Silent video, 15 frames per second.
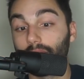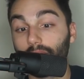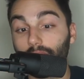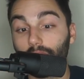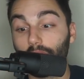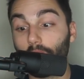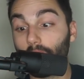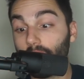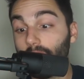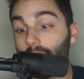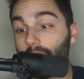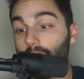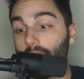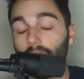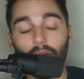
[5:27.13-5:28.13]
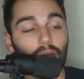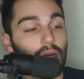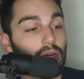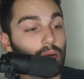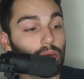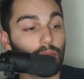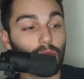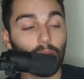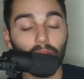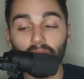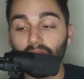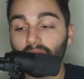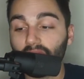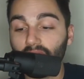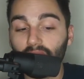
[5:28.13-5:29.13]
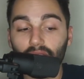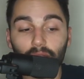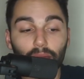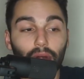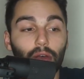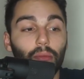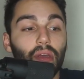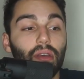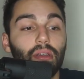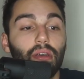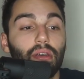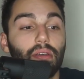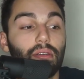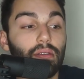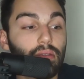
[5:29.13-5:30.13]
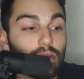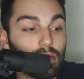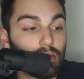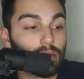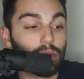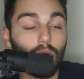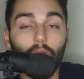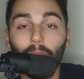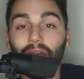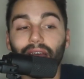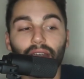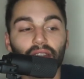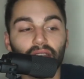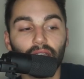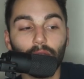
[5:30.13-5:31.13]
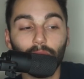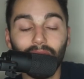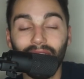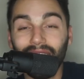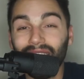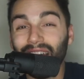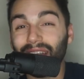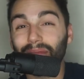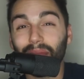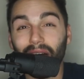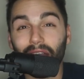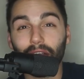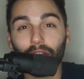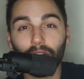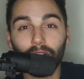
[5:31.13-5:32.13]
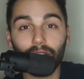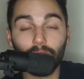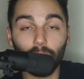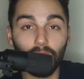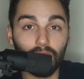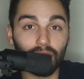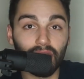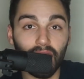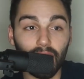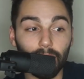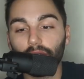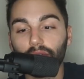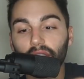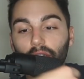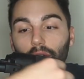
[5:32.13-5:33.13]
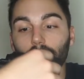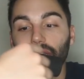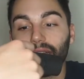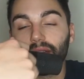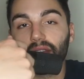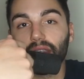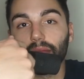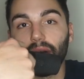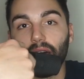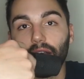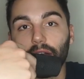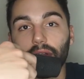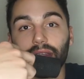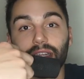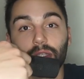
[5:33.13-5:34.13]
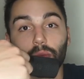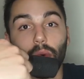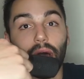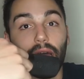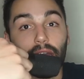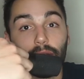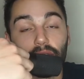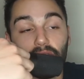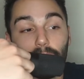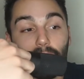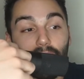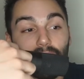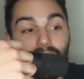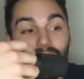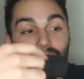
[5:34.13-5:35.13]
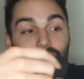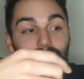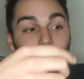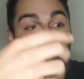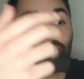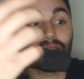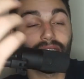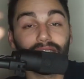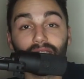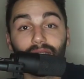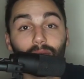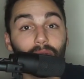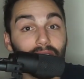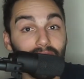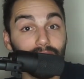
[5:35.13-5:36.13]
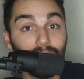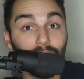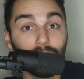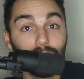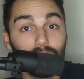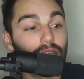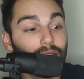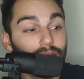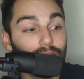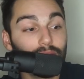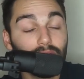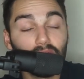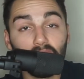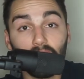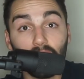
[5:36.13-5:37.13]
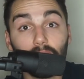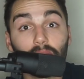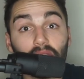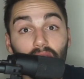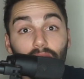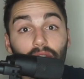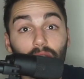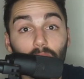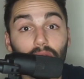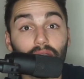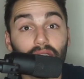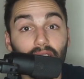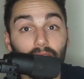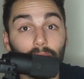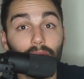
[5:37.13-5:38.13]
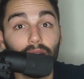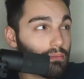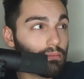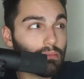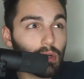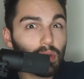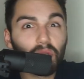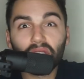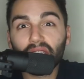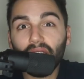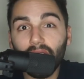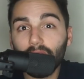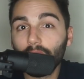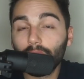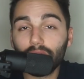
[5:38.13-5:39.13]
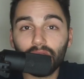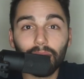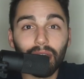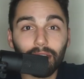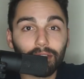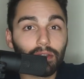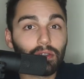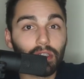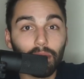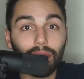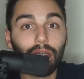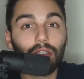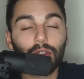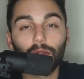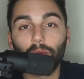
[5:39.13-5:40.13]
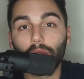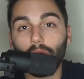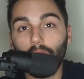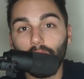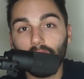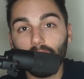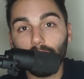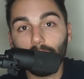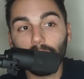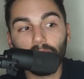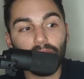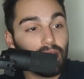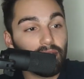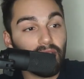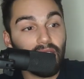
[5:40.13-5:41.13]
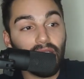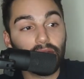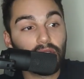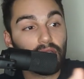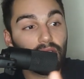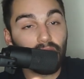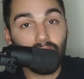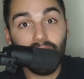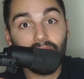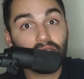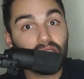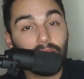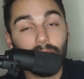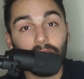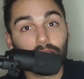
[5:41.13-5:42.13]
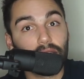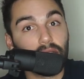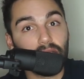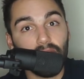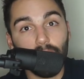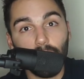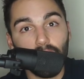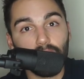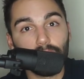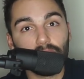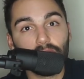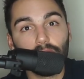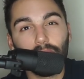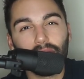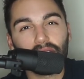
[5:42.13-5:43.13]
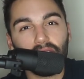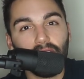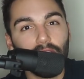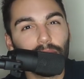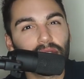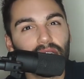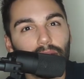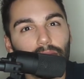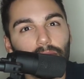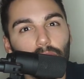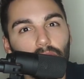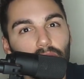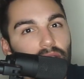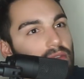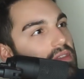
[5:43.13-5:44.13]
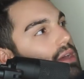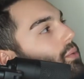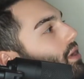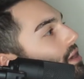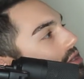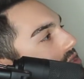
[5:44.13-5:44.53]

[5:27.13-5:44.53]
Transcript: sturdy. The biggest thing that's probably a drawback is that you cannot monitor real time. So zero latency monitoring, that's why you see podcasters listen with headphones. They're listening to themselves in real time. Mostly I do it to make sure there's no issues with audio. If I have a guest, I make sure that they wear them too, because it helps them where if they want to